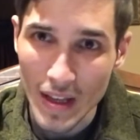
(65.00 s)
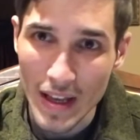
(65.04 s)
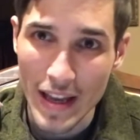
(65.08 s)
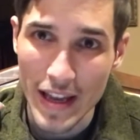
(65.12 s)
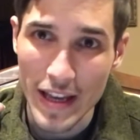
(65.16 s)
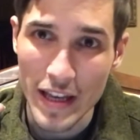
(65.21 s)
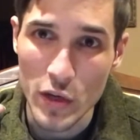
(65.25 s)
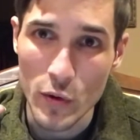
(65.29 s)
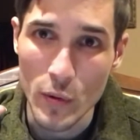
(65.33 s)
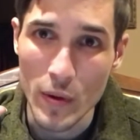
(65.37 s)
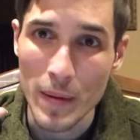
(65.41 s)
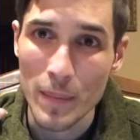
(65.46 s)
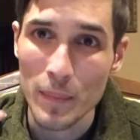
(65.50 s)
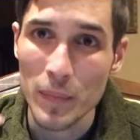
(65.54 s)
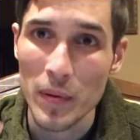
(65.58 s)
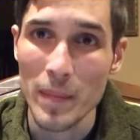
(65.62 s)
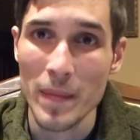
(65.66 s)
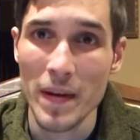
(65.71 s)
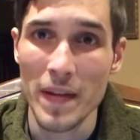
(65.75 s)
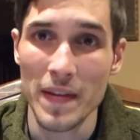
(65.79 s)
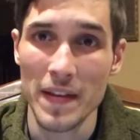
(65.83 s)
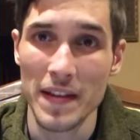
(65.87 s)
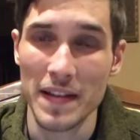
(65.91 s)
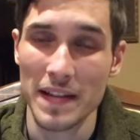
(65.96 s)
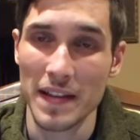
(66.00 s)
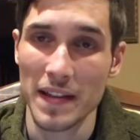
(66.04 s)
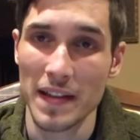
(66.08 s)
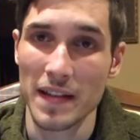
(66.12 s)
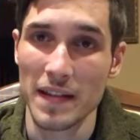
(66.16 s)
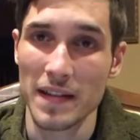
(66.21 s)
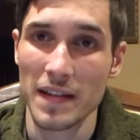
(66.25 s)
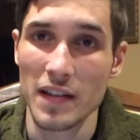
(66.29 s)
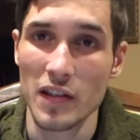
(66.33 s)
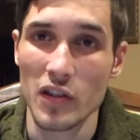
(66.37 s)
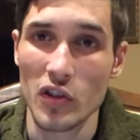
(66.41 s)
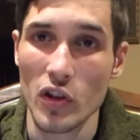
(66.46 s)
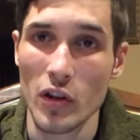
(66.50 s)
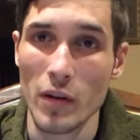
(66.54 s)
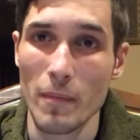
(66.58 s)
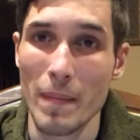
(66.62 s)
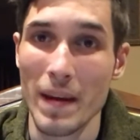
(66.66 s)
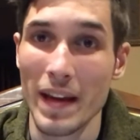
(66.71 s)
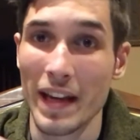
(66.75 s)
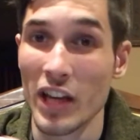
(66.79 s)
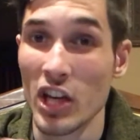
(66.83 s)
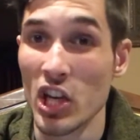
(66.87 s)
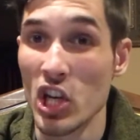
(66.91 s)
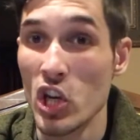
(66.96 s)
and you implement these things, it's going to
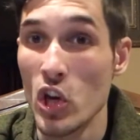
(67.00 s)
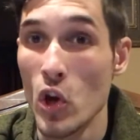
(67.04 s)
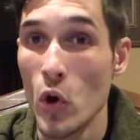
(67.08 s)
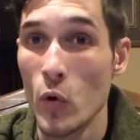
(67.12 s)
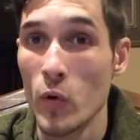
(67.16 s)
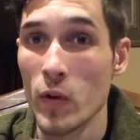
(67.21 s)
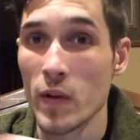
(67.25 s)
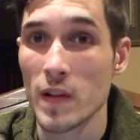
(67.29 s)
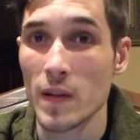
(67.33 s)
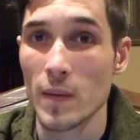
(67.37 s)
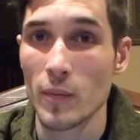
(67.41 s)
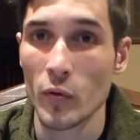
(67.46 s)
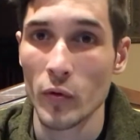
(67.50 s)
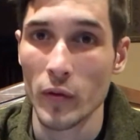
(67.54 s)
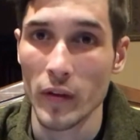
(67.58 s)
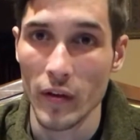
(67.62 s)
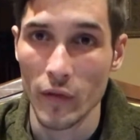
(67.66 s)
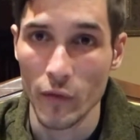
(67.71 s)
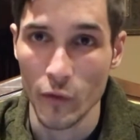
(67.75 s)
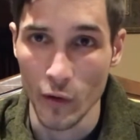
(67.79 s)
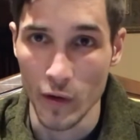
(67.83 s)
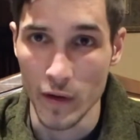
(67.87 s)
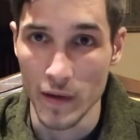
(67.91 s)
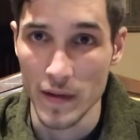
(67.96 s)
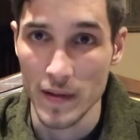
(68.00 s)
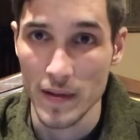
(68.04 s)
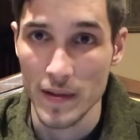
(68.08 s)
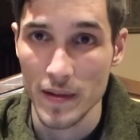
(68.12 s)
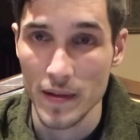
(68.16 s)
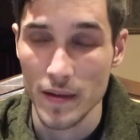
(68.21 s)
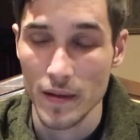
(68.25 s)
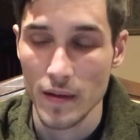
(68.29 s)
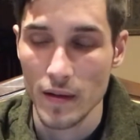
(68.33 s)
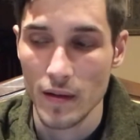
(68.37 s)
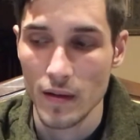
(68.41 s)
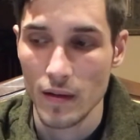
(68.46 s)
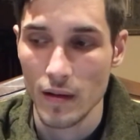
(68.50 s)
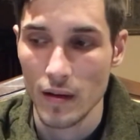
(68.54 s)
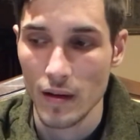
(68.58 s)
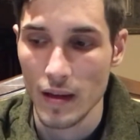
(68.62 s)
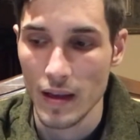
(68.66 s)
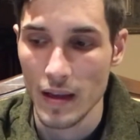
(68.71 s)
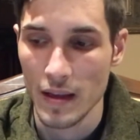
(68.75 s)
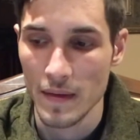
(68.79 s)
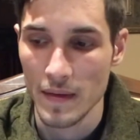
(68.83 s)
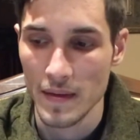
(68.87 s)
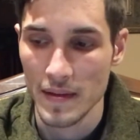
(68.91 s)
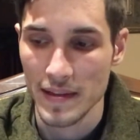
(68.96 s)
make a noticeable difference
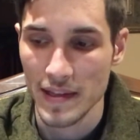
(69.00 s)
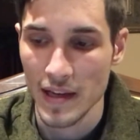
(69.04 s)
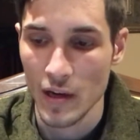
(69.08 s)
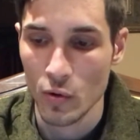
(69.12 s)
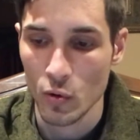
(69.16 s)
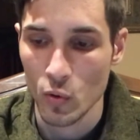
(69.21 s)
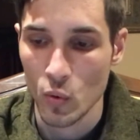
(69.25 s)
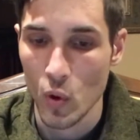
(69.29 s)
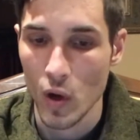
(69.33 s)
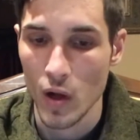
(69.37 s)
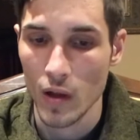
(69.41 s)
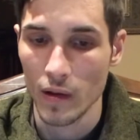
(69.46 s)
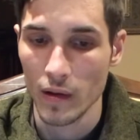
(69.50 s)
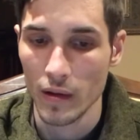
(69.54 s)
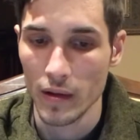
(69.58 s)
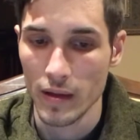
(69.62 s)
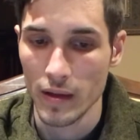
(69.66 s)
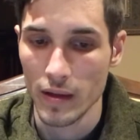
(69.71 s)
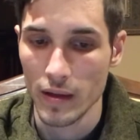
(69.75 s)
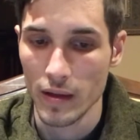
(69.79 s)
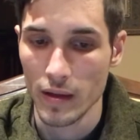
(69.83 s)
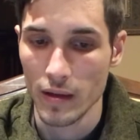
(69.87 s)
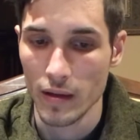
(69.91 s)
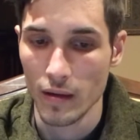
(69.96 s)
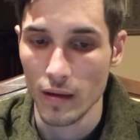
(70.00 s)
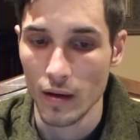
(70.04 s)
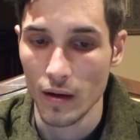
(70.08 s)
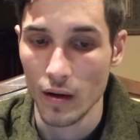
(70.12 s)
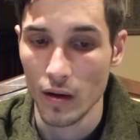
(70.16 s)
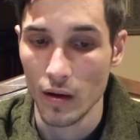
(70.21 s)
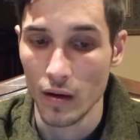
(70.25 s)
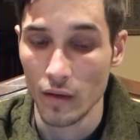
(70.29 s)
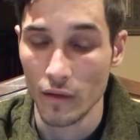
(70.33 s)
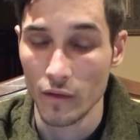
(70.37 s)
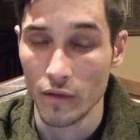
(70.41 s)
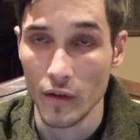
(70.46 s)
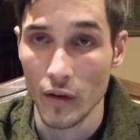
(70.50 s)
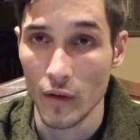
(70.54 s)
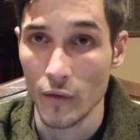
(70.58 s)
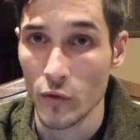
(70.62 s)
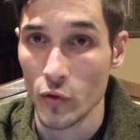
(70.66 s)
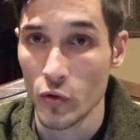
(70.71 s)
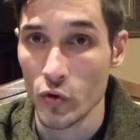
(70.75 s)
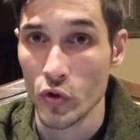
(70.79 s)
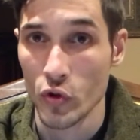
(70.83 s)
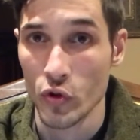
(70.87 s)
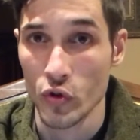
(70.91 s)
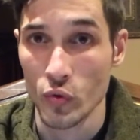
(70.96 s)
in the sound quality of
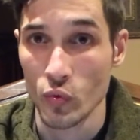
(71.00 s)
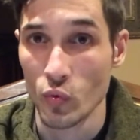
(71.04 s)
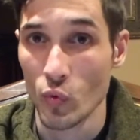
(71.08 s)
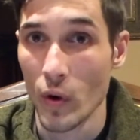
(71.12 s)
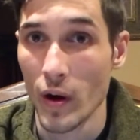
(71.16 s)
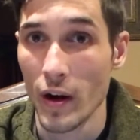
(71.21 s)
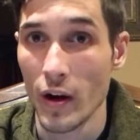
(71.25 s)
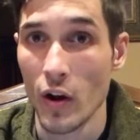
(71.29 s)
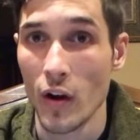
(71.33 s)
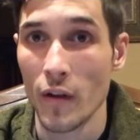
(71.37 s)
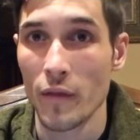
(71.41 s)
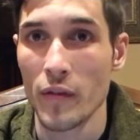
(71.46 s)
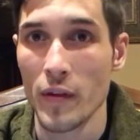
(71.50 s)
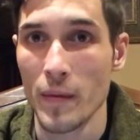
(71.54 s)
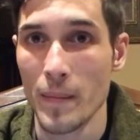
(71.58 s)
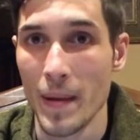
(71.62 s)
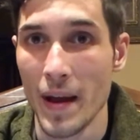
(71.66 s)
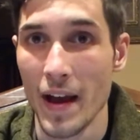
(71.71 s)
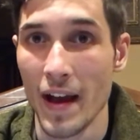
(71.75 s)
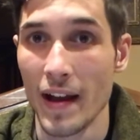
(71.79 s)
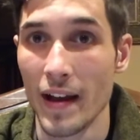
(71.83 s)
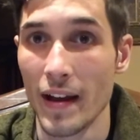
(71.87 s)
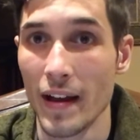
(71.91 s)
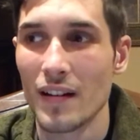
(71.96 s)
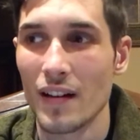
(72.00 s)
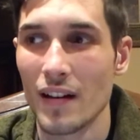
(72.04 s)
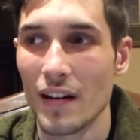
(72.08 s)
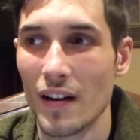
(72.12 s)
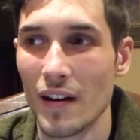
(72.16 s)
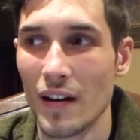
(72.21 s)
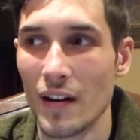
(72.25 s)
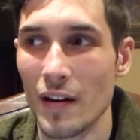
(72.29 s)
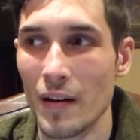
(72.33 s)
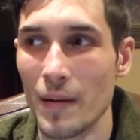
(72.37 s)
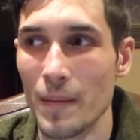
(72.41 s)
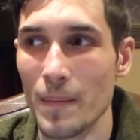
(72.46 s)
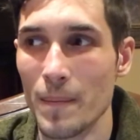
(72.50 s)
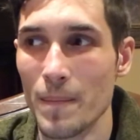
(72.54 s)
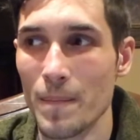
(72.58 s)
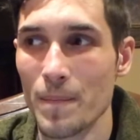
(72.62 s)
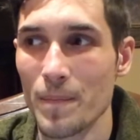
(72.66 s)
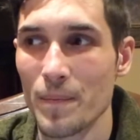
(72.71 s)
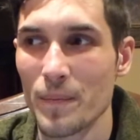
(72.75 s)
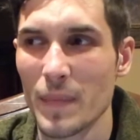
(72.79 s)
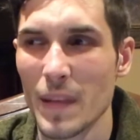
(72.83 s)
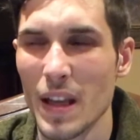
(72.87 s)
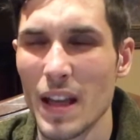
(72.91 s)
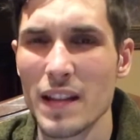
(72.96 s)
your church right off the bat.
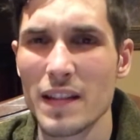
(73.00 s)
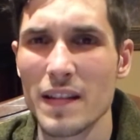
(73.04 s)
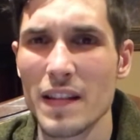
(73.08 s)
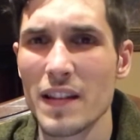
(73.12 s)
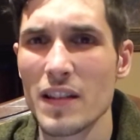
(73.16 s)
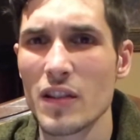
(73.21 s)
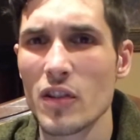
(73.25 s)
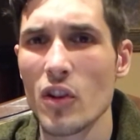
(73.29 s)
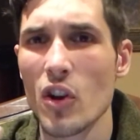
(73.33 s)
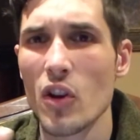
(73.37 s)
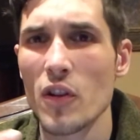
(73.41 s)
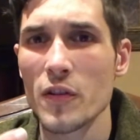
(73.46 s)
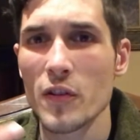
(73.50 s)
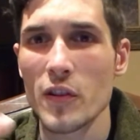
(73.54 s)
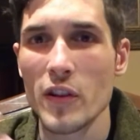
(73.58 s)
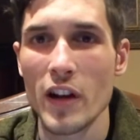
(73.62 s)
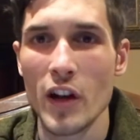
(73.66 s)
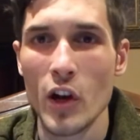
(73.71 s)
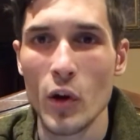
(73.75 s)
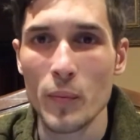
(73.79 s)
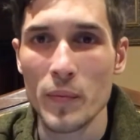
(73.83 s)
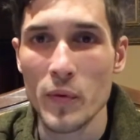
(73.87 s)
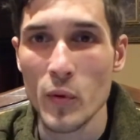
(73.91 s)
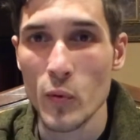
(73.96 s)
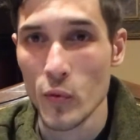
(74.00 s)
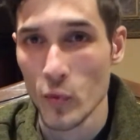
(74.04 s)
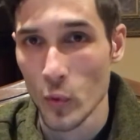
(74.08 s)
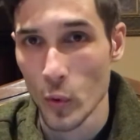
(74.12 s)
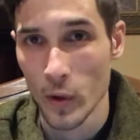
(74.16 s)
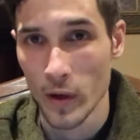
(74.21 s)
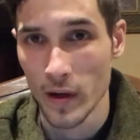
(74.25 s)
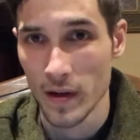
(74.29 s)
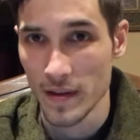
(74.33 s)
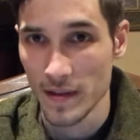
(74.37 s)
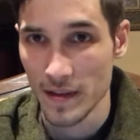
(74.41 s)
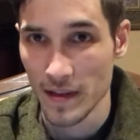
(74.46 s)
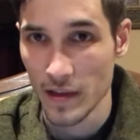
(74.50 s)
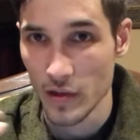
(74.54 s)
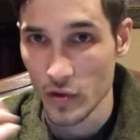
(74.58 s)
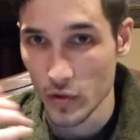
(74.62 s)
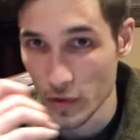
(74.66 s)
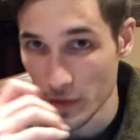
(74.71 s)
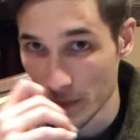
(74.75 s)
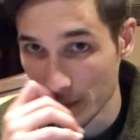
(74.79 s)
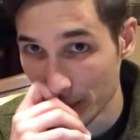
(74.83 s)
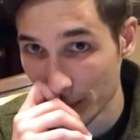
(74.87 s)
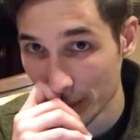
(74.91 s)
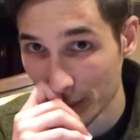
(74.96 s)
This is also going to help you with
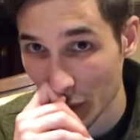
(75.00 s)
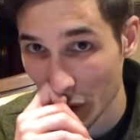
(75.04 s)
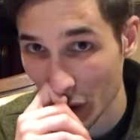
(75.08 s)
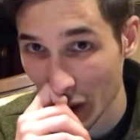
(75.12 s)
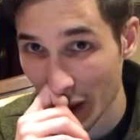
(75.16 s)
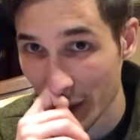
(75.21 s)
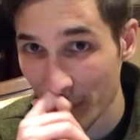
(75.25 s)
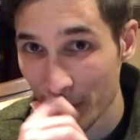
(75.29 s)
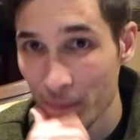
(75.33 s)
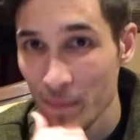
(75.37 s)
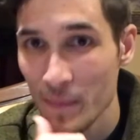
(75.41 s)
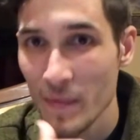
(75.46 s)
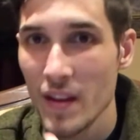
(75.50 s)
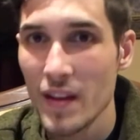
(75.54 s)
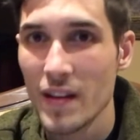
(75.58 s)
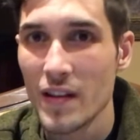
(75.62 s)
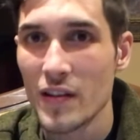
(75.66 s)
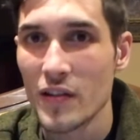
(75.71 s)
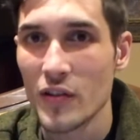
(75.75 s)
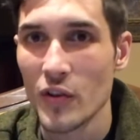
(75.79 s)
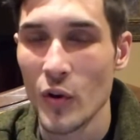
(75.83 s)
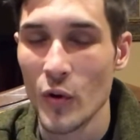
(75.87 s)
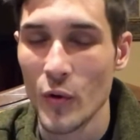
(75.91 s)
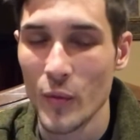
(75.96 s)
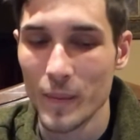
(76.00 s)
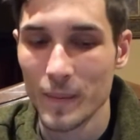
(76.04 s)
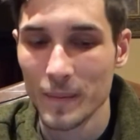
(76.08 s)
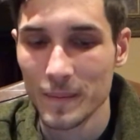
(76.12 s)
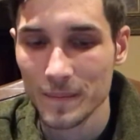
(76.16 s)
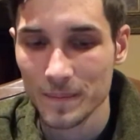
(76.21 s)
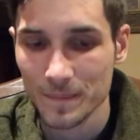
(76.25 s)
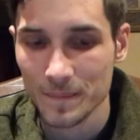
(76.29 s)
organization, okay? So